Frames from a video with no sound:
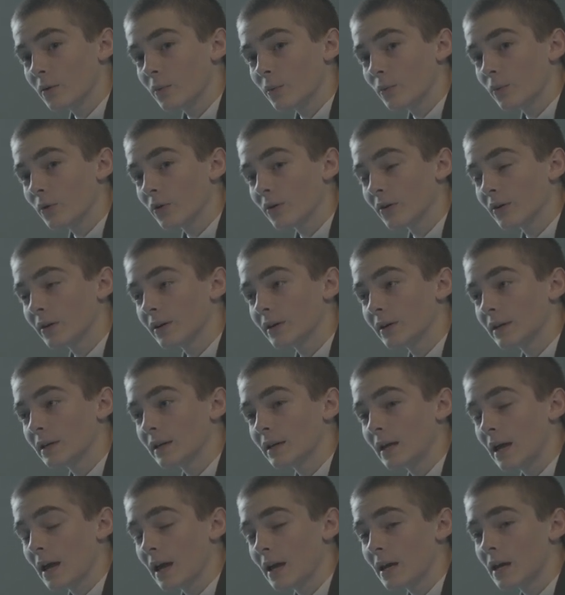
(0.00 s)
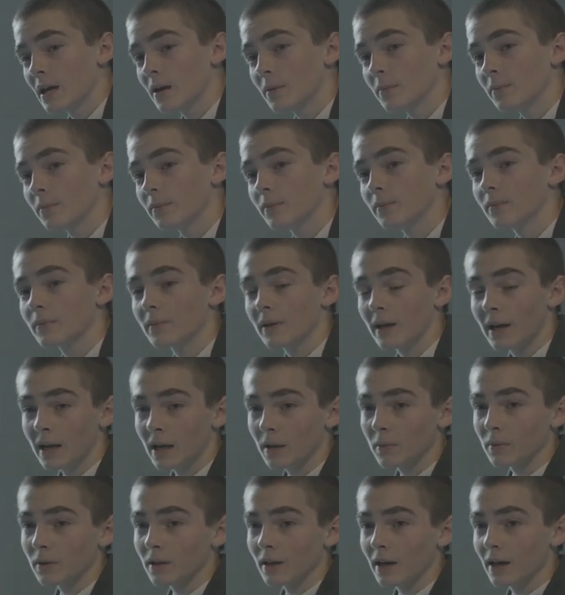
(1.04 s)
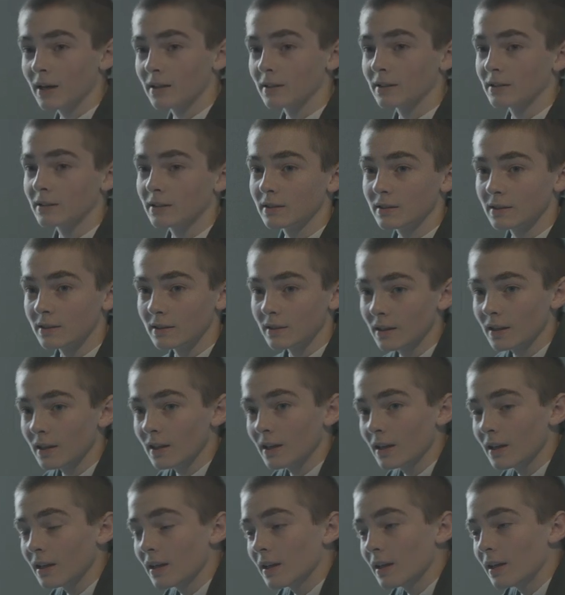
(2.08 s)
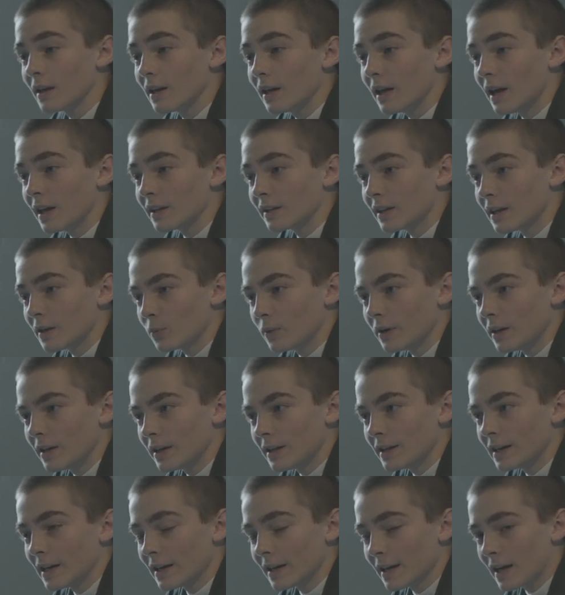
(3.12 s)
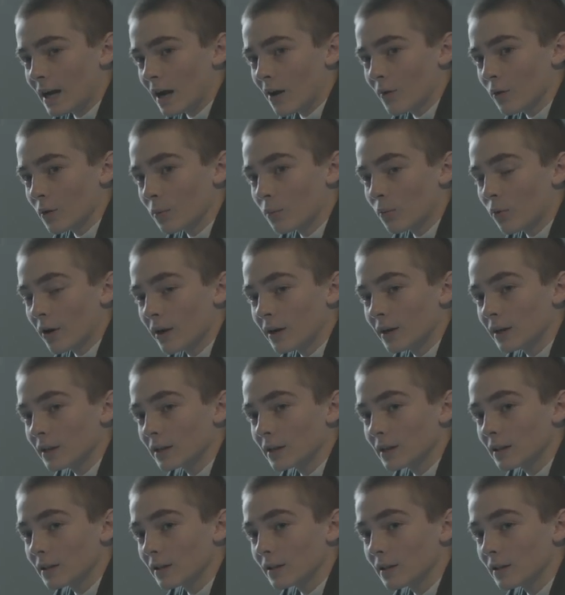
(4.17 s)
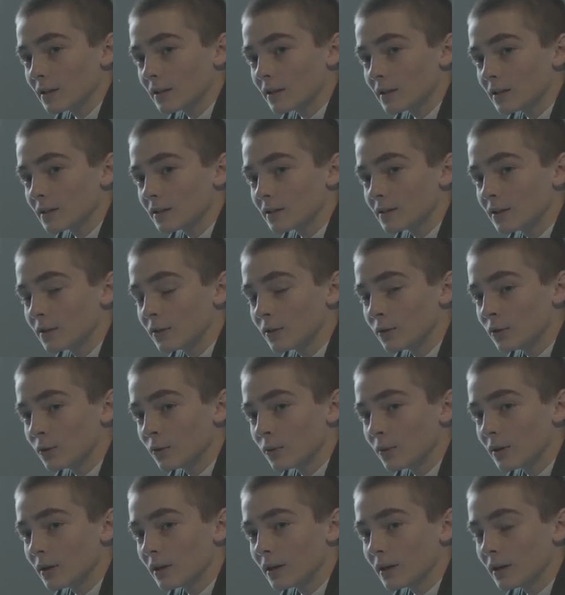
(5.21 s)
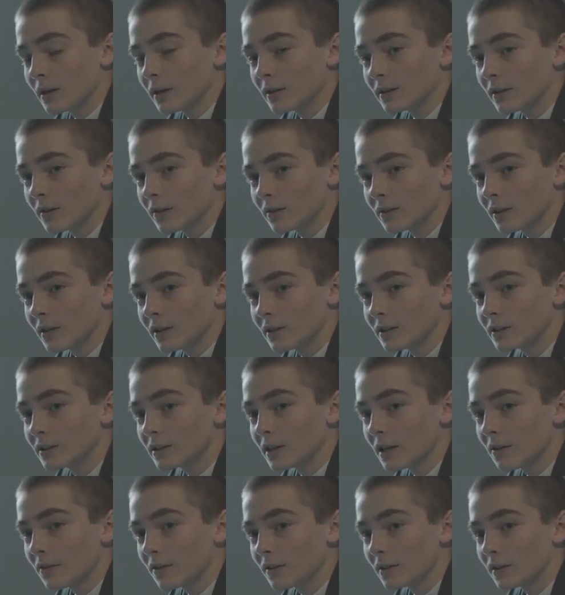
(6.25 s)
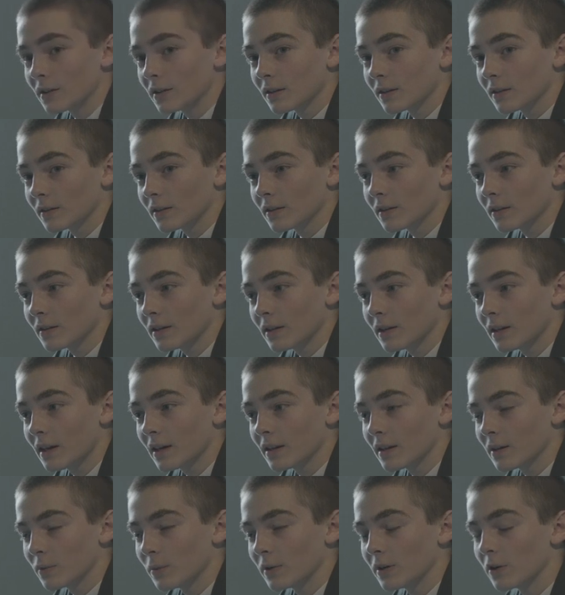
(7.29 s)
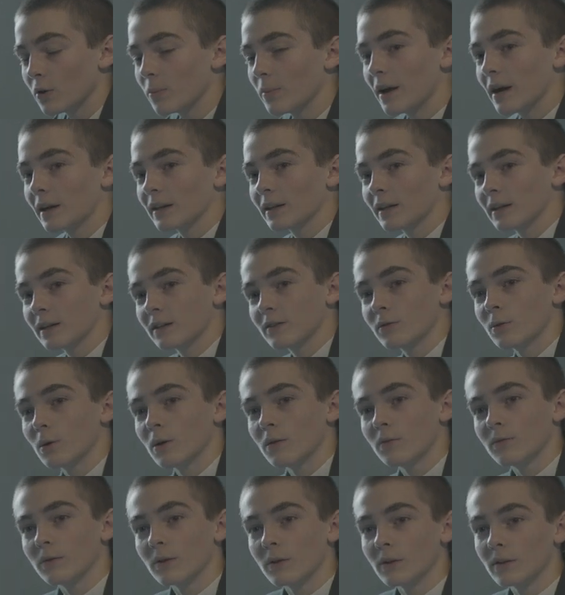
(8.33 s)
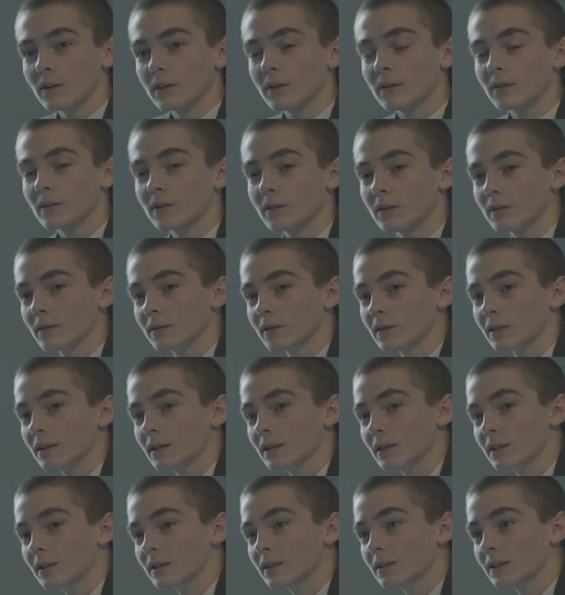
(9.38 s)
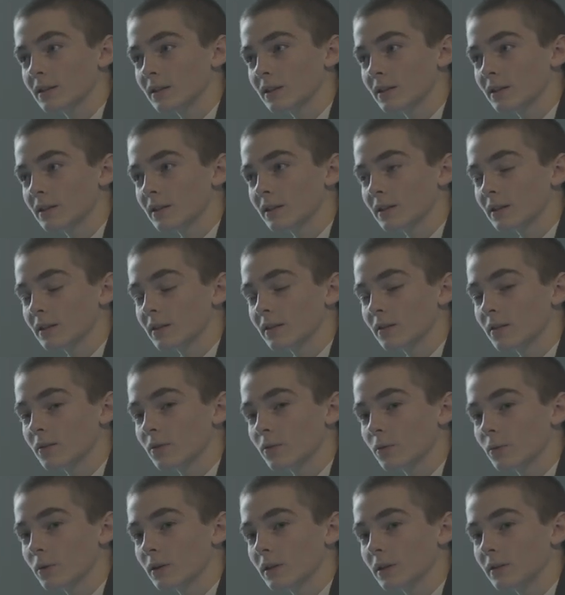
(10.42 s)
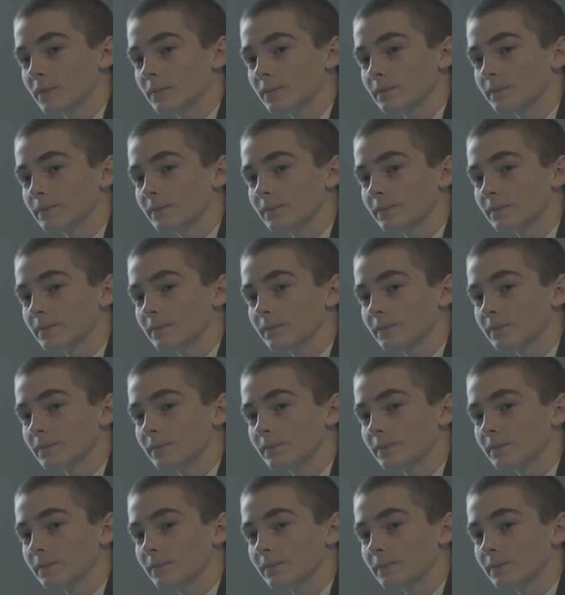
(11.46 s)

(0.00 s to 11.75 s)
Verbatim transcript: we're in A M A M classes, and then we take an hour break to uh, go to lunch and everything, and then we go back at twelve thirty. To three,